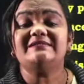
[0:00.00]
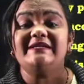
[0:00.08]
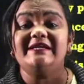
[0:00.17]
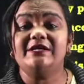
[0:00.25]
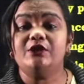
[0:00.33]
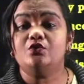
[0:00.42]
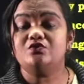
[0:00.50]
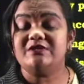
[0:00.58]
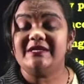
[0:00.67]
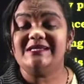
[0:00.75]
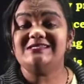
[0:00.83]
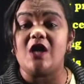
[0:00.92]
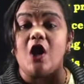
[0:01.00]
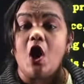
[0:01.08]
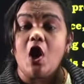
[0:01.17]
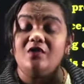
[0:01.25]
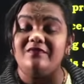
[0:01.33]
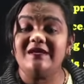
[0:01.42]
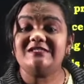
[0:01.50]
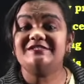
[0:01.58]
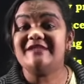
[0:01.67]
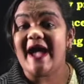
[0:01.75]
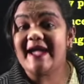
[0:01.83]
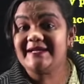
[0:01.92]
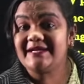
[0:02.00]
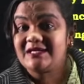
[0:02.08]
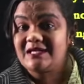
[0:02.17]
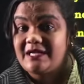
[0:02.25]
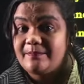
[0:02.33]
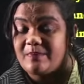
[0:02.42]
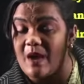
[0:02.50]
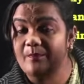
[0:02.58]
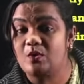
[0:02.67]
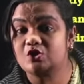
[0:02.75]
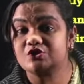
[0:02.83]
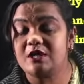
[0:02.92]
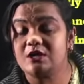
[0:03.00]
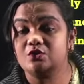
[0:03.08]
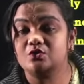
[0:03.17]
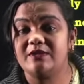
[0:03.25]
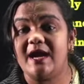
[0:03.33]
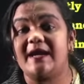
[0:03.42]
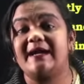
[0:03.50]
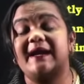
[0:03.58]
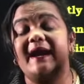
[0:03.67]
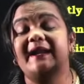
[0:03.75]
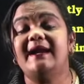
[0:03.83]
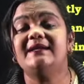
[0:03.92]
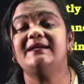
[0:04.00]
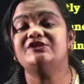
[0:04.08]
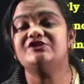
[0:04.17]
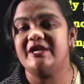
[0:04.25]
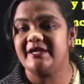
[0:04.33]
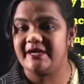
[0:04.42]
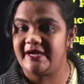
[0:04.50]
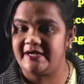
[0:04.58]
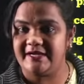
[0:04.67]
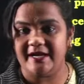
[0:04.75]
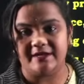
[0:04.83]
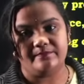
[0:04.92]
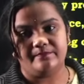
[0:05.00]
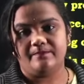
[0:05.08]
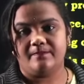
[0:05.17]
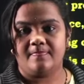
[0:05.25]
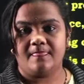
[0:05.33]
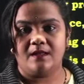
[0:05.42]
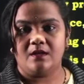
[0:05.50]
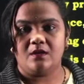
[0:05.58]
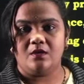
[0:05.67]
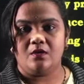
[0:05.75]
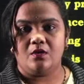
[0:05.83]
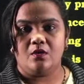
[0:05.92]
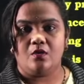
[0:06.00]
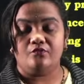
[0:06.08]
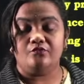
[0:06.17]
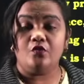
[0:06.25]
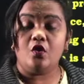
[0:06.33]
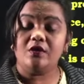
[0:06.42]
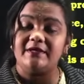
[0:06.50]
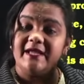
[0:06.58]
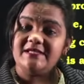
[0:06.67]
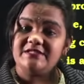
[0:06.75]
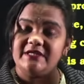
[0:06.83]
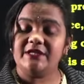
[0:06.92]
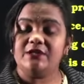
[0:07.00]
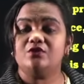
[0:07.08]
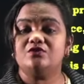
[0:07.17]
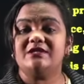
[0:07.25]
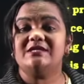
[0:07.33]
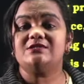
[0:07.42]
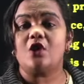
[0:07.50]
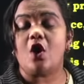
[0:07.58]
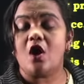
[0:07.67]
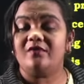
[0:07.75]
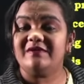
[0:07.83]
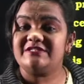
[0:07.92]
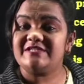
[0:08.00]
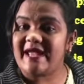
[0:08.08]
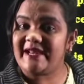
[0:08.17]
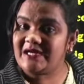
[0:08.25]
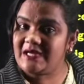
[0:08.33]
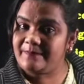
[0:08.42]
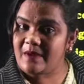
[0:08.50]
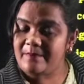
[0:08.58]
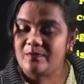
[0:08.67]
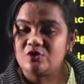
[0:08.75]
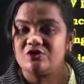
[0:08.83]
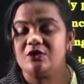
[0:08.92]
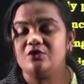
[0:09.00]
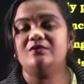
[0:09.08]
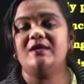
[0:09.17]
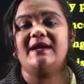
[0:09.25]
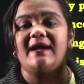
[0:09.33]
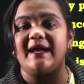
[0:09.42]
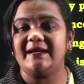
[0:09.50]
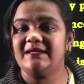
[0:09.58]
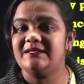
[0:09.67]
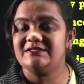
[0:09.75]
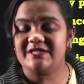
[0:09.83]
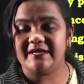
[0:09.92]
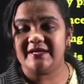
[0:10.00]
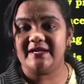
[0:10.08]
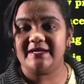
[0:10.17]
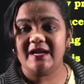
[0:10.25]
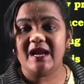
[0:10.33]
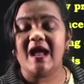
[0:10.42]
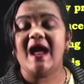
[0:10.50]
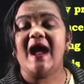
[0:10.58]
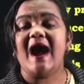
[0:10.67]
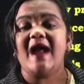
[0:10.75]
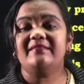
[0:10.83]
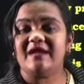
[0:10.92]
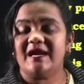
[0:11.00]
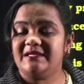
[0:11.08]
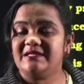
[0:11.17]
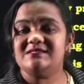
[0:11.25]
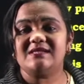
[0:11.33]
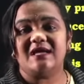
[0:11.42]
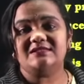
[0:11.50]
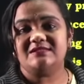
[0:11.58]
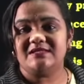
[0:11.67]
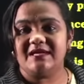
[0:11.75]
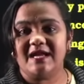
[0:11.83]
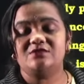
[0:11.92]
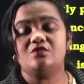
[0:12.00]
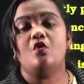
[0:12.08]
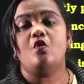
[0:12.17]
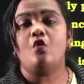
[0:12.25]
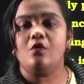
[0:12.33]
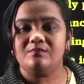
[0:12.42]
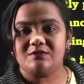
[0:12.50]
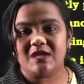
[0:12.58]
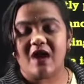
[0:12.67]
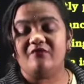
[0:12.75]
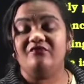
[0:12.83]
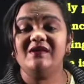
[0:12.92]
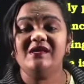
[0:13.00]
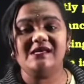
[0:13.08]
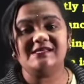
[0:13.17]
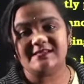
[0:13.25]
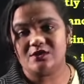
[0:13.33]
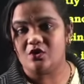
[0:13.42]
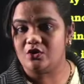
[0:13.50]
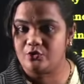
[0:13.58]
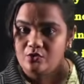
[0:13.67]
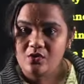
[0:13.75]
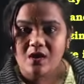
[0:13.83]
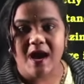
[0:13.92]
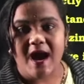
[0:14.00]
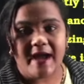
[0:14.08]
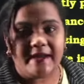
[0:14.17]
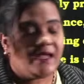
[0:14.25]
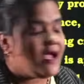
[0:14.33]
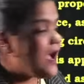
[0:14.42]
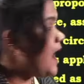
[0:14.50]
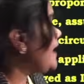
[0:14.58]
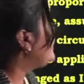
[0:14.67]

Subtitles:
induced is always directly proportional to the current generated. Voltage induced is always directly proportional to the current generated, and that is considered as Ohm's law. V is equal to IR.